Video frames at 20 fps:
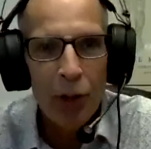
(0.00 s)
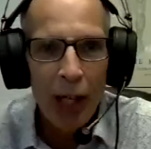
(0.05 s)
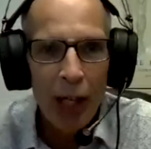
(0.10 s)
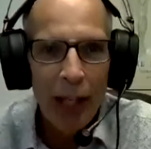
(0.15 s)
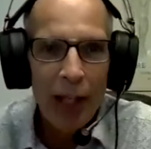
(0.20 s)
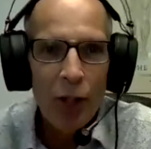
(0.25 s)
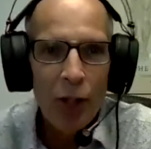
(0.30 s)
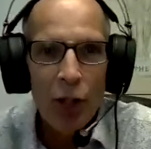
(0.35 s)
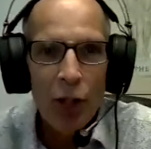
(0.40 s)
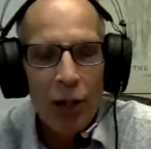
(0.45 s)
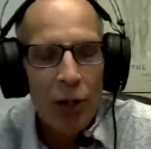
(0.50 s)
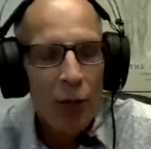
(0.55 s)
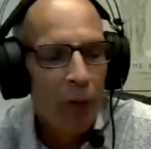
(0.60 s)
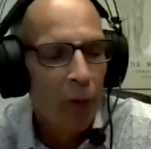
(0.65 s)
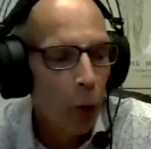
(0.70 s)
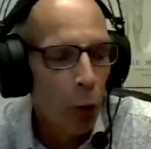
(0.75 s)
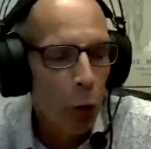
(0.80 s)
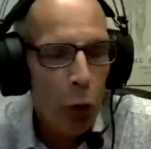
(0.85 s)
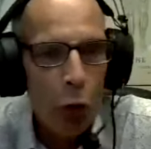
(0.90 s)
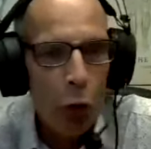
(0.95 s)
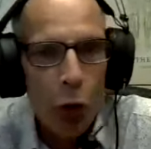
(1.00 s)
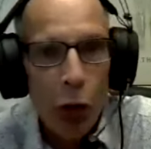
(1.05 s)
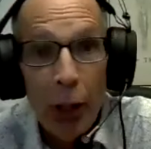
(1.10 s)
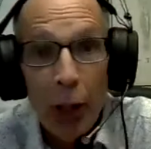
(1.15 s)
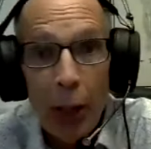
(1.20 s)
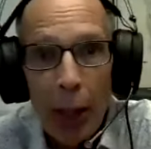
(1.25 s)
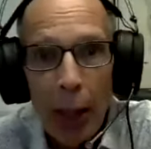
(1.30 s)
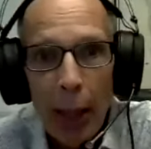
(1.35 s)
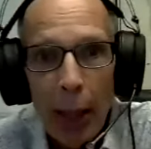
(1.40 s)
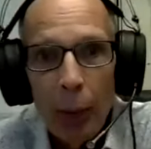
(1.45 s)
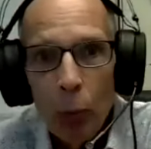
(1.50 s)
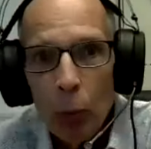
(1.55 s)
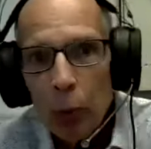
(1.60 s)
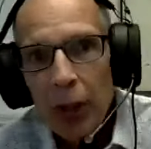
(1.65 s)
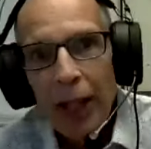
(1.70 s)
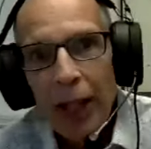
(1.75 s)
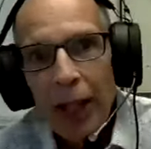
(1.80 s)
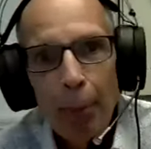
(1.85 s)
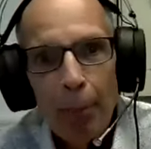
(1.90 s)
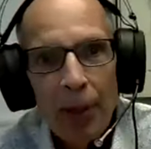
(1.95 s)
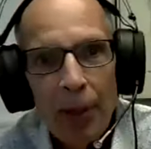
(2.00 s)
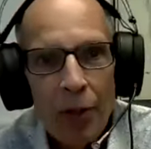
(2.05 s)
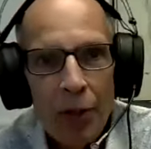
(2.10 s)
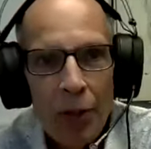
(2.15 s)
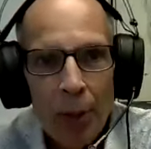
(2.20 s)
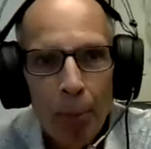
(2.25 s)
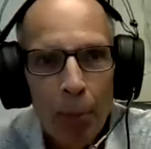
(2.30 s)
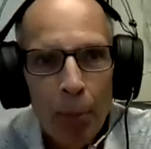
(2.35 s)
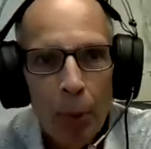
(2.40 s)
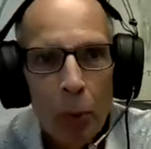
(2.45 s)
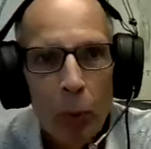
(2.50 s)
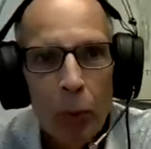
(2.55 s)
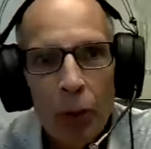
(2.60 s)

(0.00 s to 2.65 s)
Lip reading: Digest version, and we'll keep it simple.